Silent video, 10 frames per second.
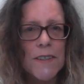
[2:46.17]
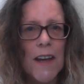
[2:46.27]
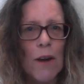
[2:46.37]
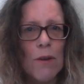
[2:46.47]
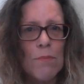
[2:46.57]

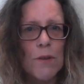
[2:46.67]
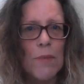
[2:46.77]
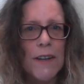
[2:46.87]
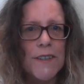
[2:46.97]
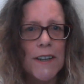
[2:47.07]
now
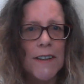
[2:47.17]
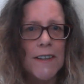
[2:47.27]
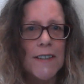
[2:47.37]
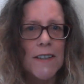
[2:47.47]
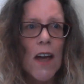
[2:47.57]
implementing
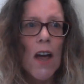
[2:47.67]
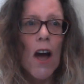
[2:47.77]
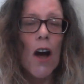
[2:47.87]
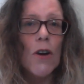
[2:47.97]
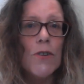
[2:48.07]
this
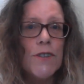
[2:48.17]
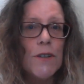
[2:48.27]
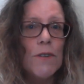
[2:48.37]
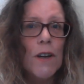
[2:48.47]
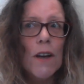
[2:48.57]
eau
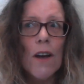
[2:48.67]
de,